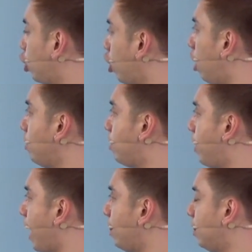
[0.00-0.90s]
got
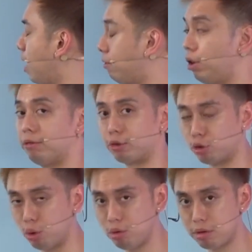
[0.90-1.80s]
that level of
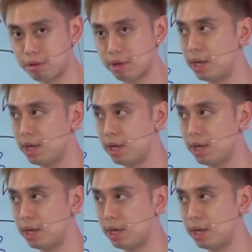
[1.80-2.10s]
growth